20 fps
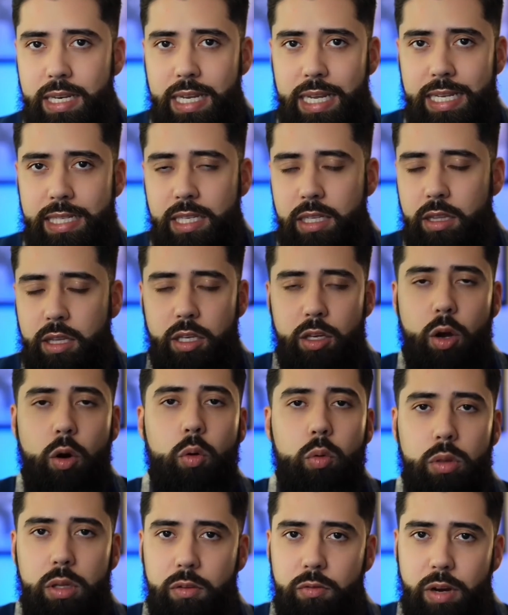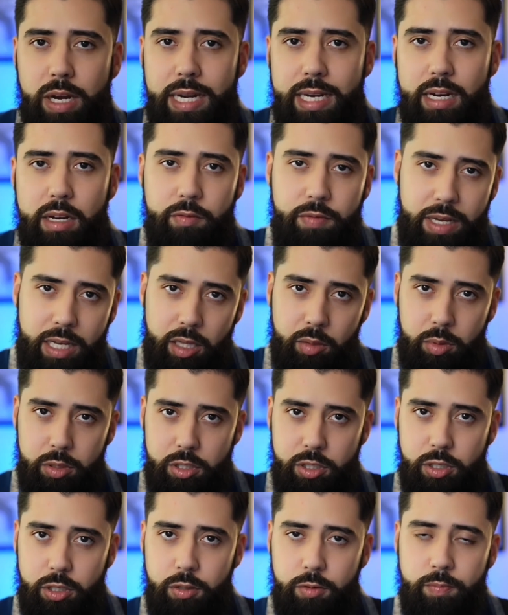isn't the only rate available
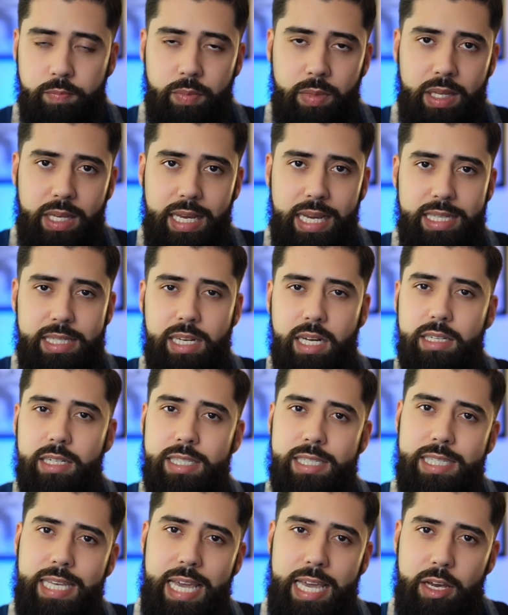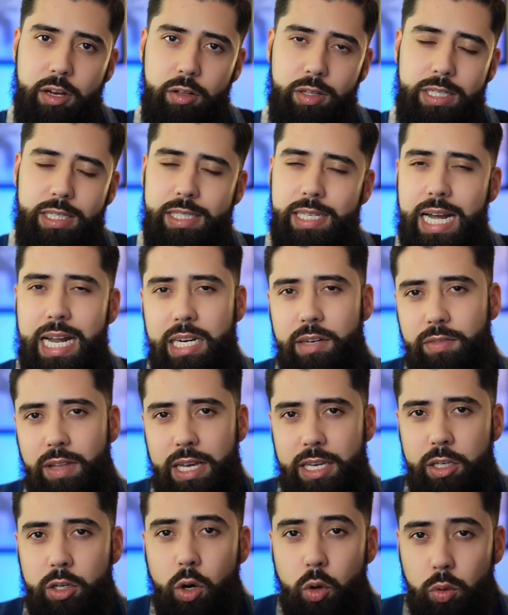to you. It's on a scale, and it's kind of
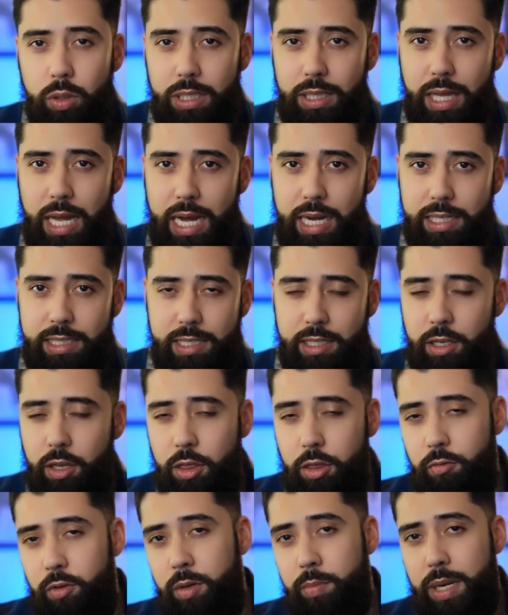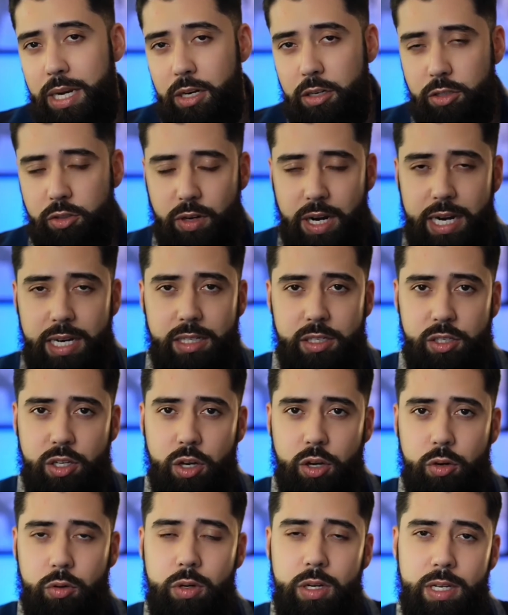like Goldilocks and the Three Bears, right?
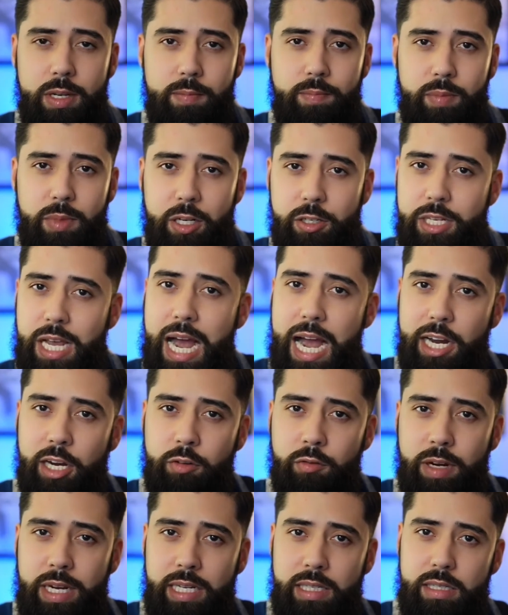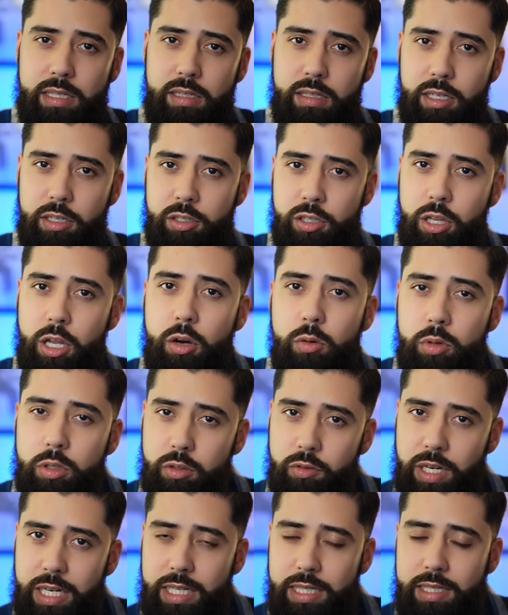So there's higher rates, there's
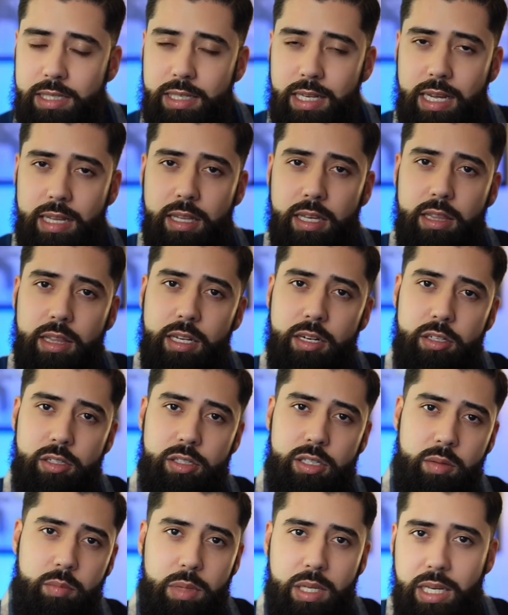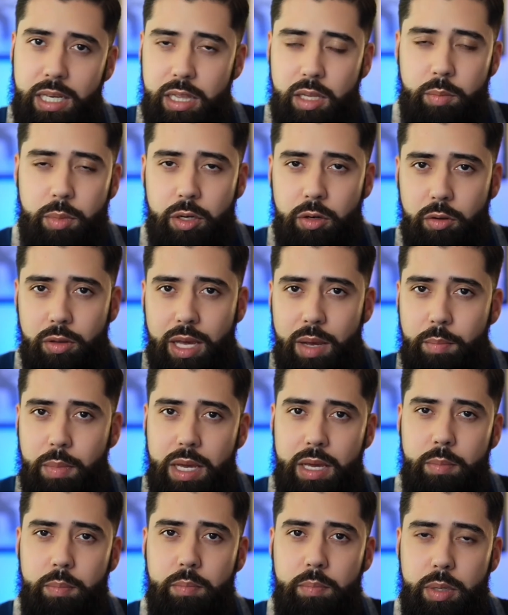lower rates, and then there's something in the middle that
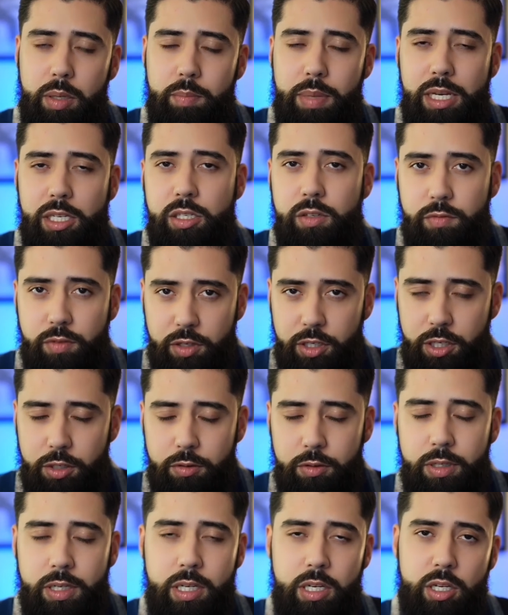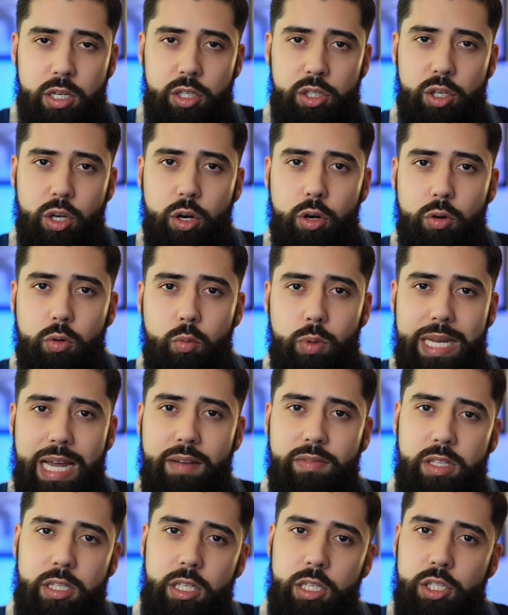might be best for you. So we
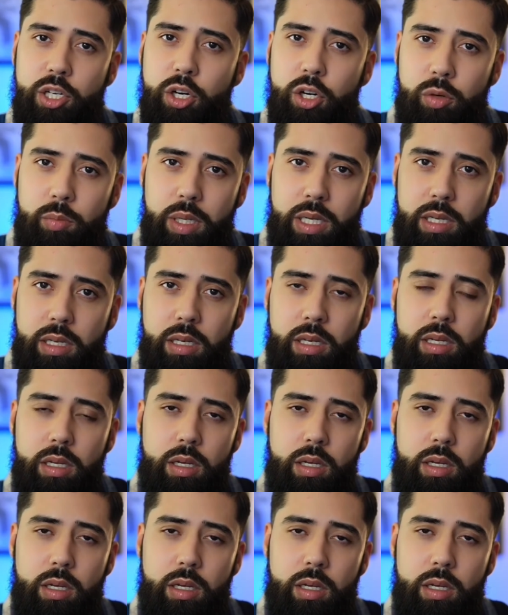have to determine